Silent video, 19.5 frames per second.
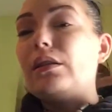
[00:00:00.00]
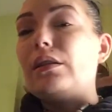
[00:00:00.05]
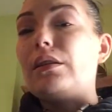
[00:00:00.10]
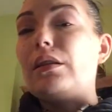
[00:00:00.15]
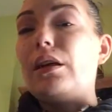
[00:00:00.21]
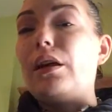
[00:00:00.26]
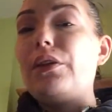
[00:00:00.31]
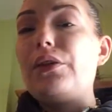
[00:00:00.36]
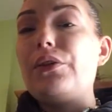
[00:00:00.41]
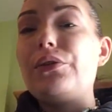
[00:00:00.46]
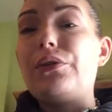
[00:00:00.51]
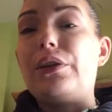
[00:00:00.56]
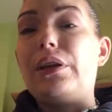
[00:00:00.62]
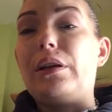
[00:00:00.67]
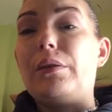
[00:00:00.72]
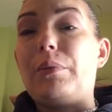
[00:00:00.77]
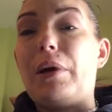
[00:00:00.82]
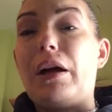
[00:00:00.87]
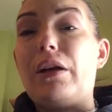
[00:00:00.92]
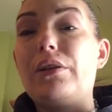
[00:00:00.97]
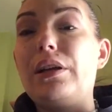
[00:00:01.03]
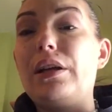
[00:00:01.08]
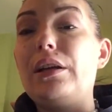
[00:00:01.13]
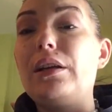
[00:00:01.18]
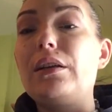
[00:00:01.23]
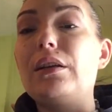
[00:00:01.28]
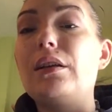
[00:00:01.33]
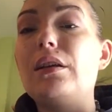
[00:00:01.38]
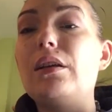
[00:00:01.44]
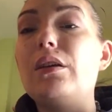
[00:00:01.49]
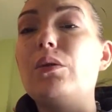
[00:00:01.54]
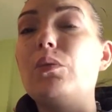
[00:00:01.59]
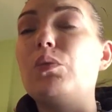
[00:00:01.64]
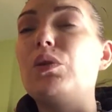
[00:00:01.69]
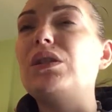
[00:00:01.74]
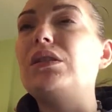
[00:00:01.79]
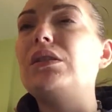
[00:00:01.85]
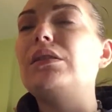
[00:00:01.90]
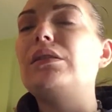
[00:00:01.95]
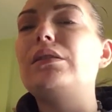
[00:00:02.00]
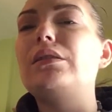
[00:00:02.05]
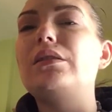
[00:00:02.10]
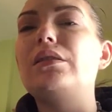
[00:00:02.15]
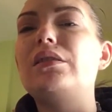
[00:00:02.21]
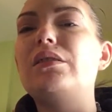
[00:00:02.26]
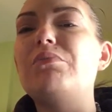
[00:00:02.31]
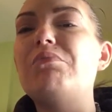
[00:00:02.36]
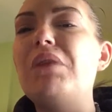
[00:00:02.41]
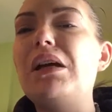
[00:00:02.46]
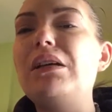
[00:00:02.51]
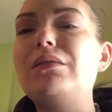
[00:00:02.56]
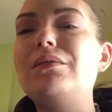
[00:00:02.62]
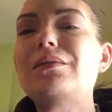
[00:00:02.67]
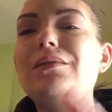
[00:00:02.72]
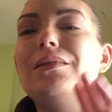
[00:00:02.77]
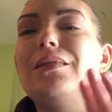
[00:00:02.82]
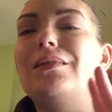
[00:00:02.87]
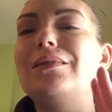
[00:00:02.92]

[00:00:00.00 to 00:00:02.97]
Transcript: the other thing about it was it smelled